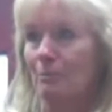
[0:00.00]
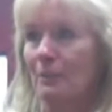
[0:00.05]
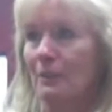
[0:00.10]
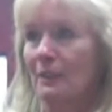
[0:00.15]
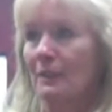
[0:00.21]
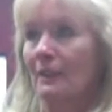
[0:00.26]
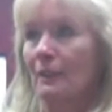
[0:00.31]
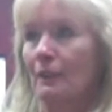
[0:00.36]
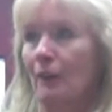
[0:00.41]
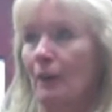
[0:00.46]

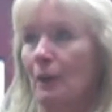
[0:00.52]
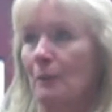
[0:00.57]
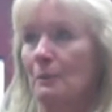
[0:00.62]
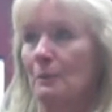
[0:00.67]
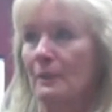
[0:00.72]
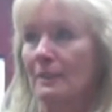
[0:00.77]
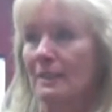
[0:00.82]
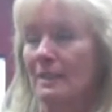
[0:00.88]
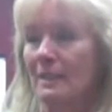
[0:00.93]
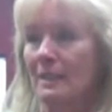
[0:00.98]
pretty incredible
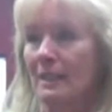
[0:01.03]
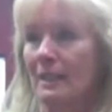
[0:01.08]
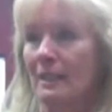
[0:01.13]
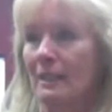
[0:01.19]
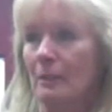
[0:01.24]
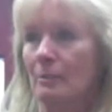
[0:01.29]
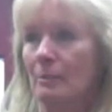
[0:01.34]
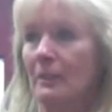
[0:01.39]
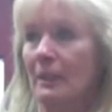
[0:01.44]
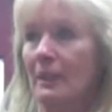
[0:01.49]
to see
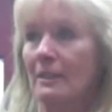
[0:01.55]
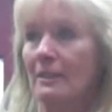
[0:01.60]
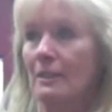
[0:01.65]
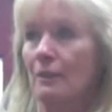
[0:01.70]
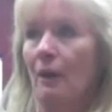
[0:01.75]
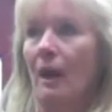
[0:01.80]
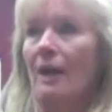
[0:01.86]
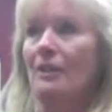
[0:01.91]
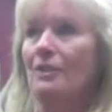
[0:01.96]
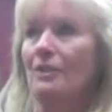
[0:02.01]
the planes
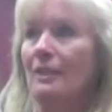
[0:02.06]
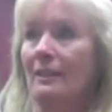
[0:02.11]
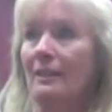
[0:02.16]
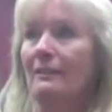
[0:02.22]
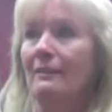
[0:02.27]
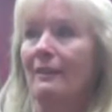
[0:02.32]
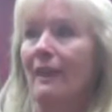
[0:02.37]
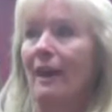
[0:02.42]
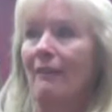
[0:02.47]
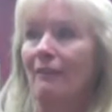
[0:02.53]
crashing and
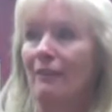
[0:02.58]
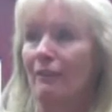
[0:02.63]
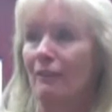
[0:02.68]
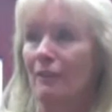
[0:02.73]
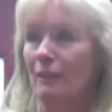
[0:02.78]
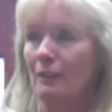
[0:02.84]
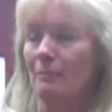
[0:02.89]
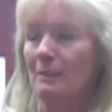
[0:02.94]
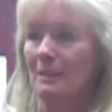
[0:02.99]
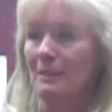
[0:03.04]
having
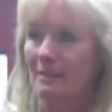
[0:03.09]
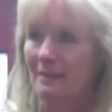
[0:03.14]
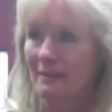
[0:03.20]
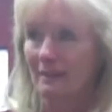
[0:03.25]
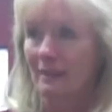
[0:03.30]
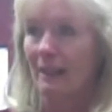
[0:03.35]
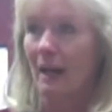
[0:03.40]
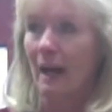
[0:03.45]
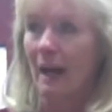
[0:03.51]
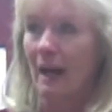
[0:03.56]
everything be
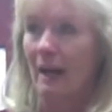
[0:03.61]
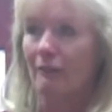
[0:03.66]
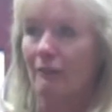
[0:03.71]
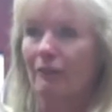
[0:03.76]
live.